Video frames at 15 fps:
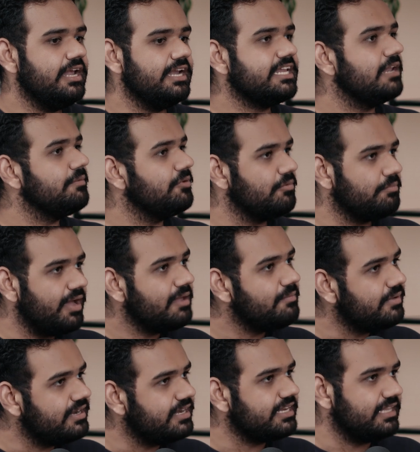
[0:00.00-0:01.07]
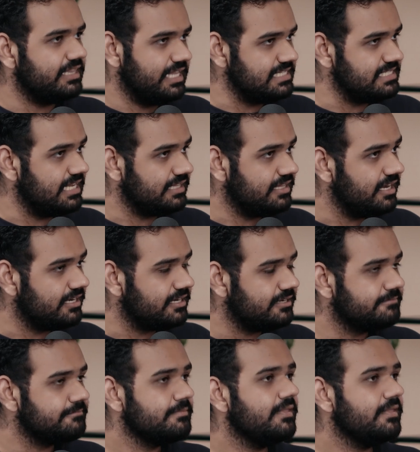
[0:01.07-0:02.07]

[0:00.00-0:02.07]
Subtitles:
It can be your biometric and things like that.